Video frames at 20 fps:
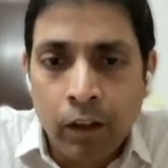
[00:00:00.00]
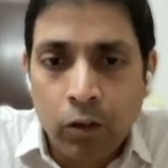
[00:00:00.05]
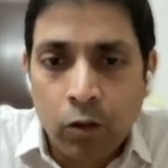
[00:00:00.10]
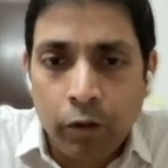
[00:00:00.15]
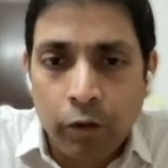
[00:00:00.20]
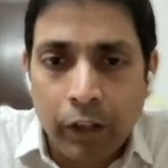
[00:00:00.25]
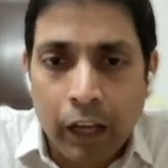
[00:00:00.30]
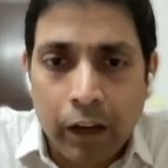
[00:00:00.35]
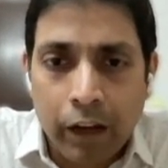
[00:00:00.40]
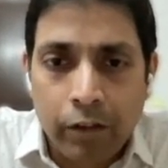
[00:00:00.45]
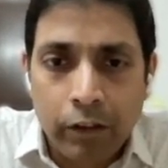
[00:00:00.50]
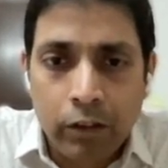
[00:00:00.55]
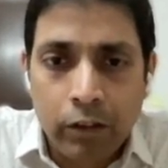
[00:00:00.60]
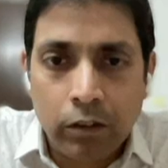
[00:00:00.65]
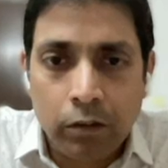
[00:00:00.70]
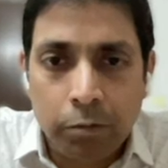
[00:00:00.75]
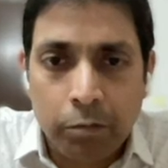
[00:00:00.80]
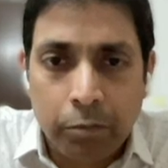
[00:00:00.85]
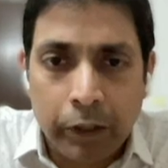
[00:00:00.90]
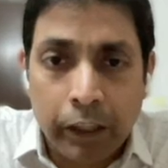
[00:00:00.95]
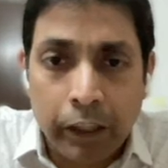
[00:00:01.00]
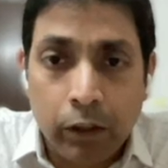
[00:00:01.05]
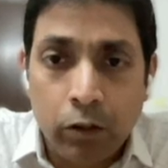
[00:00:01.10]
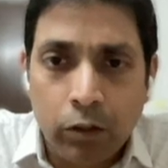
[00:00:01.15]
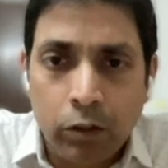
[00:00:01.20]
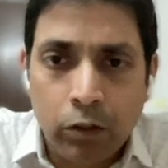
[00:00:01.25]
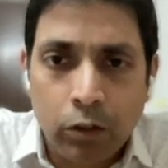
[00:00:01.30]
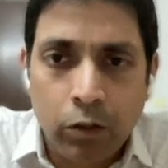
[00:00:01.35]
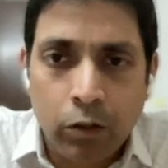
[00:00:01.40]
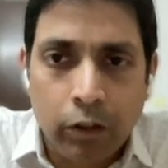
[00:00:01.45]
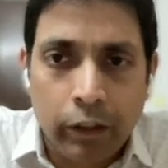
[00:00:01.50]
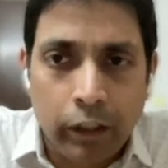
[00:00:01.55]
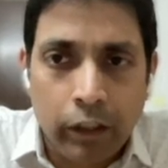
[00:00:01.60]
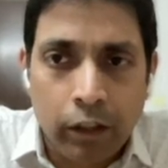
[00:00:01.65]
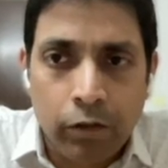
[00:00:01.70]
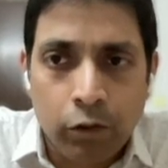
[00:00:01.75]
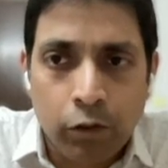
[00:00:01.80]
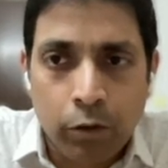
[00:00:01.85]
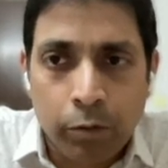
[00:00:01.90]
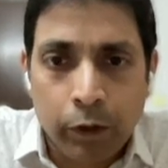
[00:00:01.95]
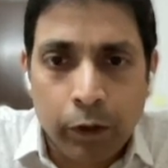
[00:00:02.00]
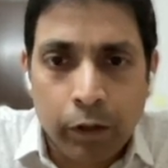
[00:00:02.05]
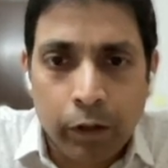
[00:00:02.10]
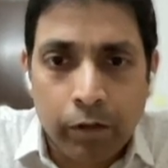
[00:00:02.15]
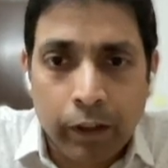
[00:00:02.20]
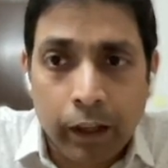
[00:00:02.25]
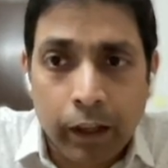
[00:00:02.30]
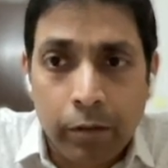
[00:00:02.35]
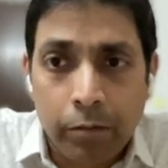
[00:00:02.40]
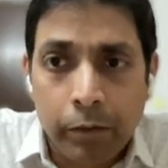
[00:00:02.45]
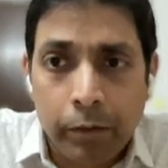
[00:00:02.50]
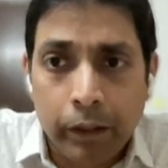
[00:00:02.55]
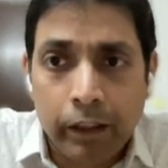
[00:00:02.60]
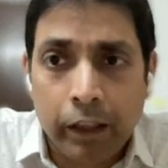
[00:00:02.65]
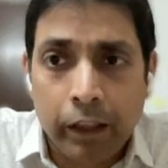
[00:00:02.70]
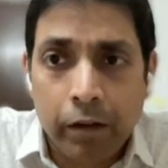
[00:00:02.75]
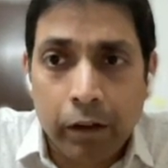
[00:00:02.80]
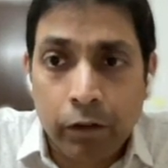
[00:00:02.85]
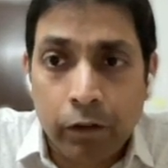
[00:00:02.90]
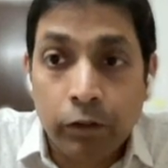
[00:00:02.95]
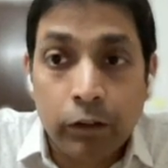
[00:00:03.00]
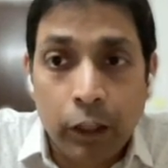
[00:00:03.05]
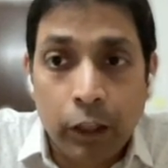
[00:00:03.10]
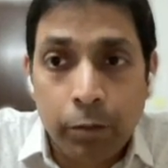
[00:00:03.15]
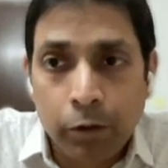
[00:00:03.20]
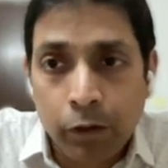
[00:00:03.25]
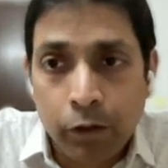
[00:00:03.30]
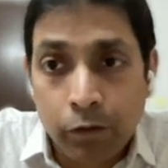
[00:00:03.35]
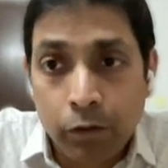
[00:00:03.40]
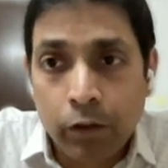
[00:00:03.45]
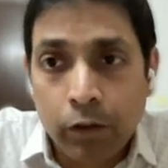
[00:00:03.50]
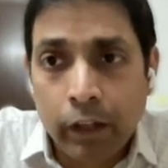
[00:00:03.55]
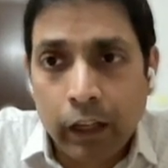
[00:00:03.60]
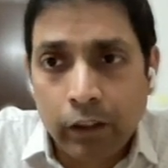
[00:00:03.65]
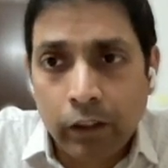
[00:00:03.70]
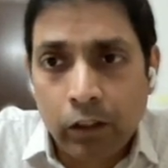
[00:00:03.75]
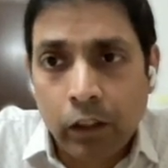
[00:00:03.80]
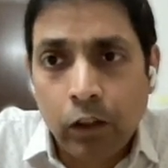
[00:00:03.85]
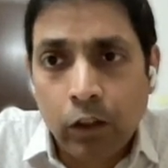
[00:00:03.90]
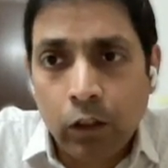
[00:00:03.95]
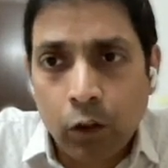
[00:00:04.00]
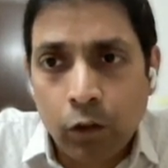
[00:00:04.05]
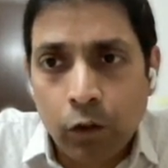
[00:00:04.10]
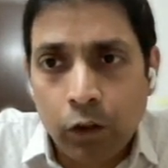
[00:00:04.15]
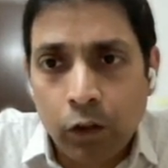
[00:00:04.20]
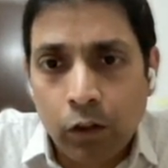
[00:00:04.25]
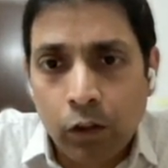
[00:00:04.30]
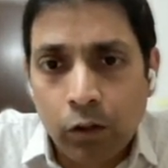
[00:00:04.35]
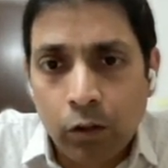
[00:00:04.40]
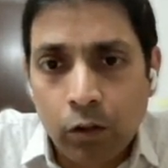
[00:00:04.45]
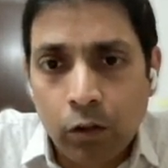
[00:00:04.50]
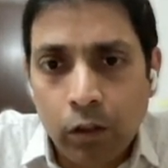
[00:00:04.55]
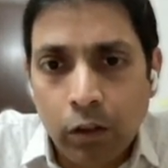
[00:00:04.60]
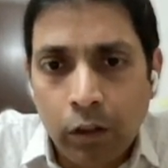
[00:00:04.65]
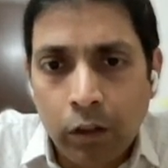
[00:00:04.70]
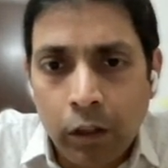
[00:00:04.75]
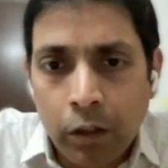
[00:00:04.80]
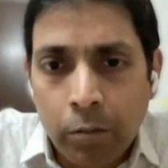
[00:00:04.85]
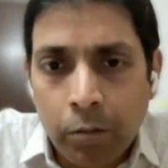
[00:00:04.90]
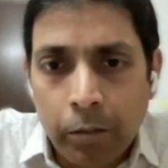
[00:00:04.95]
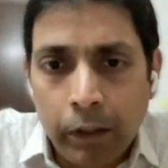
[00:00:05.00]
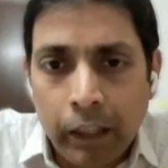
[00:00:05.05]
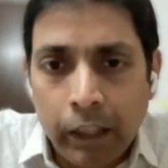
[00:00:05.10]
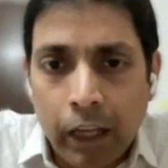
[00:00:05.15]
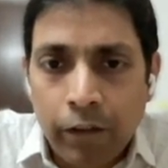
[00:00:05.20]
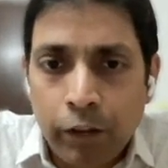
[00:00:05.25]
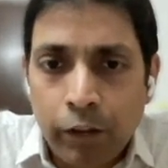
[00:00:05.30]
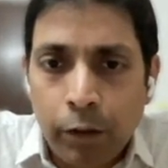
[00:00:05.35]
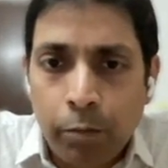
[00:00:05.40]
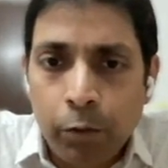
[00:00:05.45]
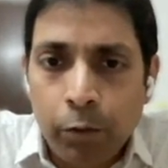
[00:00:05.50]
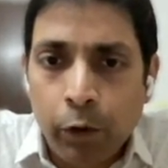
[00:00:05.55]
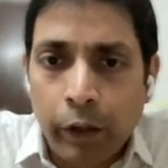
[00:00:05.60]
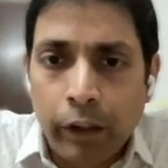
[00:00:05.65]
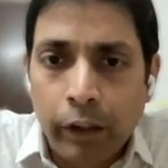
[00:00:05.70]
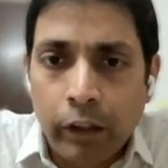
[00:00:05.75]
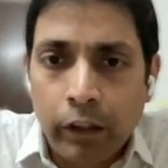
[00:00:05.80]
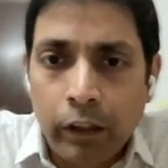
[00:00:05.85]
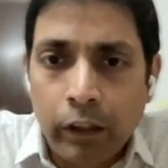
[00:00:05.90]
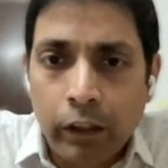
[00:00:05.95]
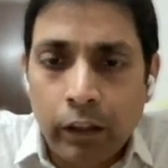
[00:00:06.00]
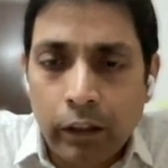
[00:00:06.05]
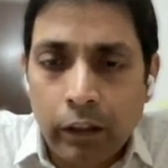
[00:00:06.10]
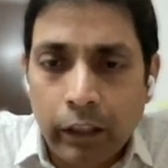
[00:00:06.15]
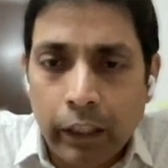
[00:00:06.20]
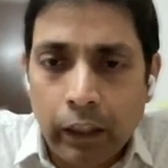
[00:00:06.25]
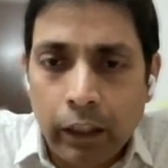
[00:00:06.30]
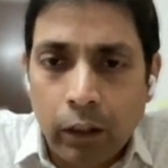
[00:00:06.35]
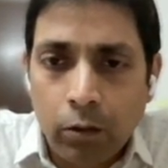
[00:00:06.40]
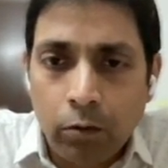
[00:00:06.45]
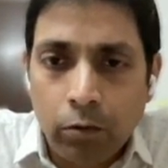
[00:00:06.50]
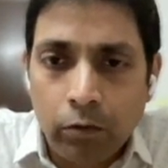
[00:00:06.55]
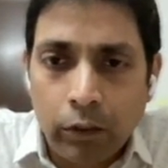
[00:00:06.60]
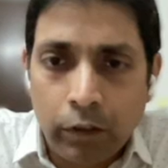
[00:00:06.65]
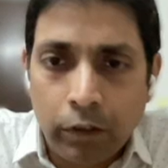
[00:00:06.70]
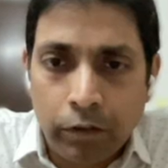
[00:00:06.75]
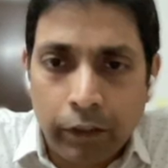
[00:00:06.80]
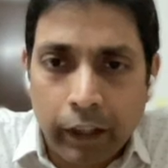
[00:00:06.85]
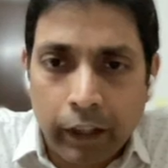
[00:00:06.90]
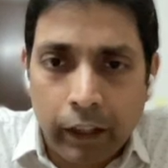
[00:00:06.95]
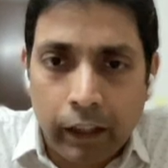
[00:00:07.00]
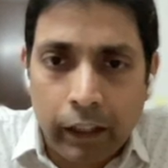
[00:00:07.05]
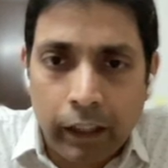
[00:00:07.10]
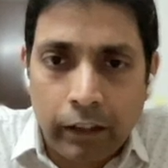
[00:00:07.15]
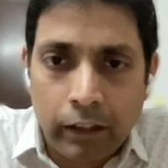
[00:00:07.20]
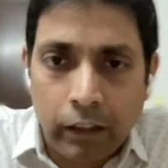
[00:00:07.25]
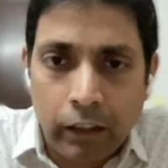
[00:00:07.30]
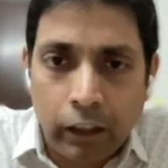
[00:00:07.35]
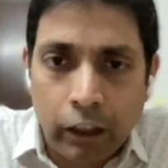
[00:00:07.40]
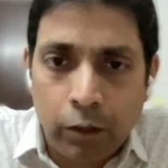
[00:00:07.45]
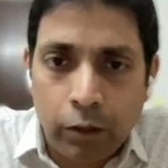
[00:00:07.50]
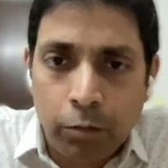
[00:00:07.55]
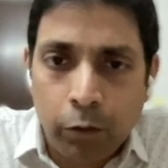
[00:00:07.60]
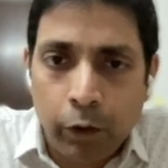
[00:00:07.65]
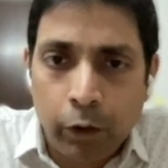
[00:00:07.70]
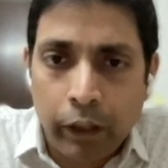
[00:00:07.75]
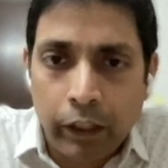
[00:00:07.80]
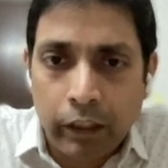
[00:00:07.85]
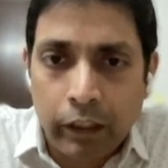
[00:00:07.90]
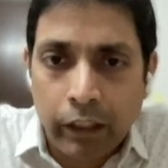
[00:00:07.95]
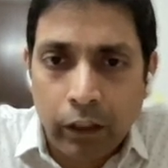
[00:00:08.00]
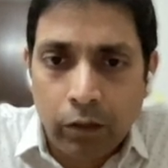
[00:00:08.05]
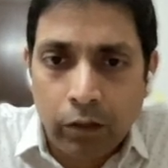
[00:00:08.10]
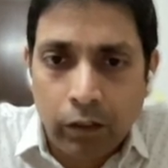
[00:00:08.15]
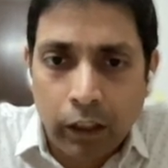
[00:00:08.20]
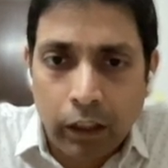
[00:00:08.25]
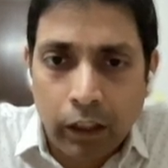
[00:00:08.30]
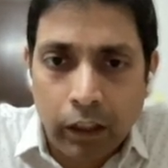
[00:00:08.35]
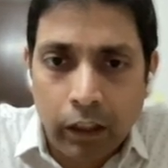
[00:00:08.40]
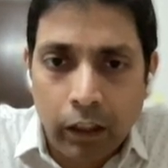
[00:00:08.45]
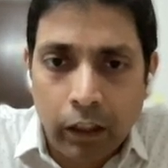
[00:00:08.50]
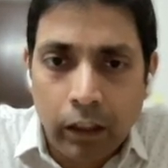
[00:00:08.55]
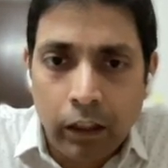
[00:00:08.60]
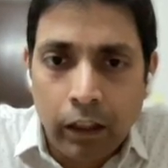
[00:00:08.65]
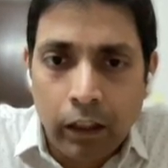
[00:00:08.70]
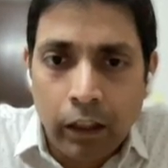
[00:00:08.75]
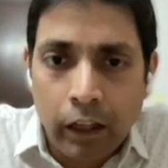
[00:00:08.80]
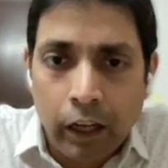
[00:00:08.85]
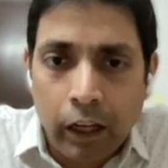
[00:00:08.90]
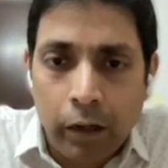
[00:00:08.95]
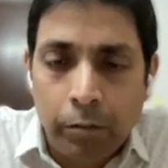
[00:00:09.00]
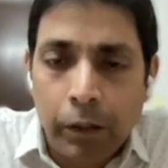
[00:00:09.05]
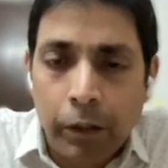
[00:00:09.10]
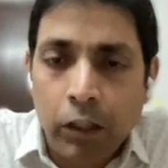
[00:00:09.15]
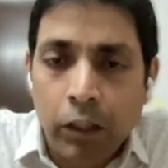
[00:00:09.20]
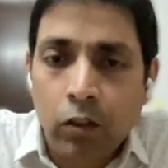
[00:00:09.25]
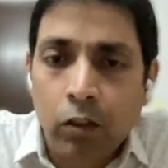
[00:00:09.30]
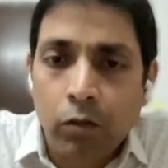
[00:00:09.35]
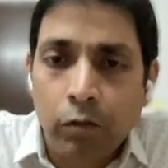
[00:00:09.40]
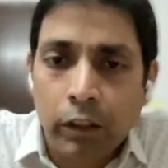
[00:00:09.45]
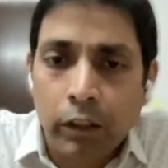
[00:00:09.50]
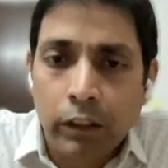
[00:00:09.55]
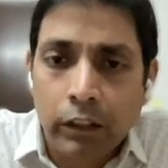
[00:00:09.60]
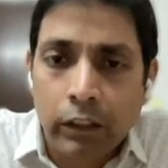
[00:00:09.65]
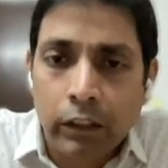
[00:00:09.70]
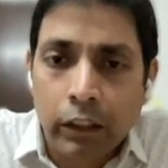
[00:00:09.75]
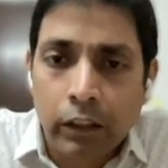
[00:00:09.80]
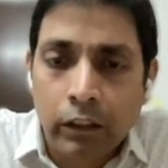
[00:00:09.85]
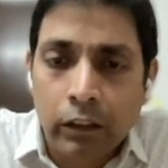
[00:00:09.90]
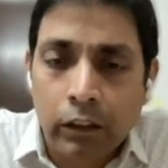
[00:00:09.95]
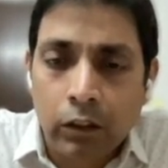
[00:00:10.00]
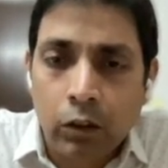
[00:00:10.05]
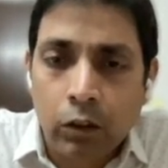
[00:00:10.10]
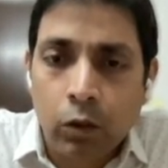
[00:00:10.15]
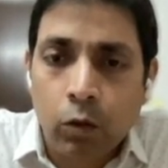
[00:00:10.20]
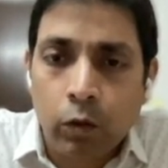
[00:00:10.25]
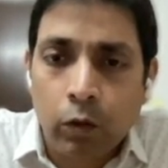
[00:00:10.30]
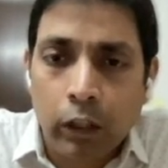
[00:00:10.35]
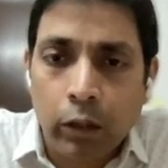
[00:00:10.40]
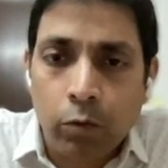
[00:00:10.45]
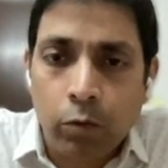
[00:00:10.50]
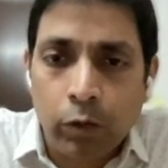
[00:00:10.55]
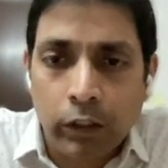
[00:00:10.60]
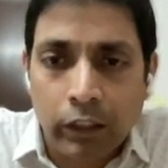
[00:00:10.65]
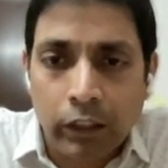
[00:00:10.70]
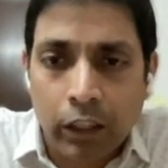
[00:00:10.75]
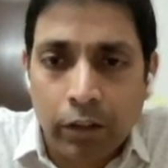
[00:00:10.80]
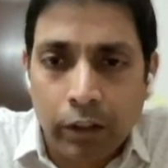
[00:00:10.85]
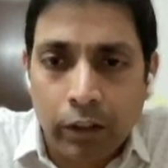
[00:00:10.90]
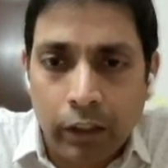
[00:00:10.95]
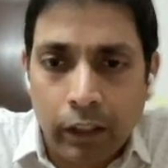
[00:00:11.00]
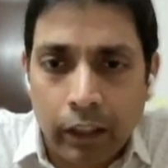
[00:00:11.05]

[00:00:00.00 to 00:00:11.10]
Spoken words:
So we have a pretty good score here, 4.5, but they 3.4 actually, the overall score. But every pointer that you define, let's say these points that you see here, are based on which the scoring was given.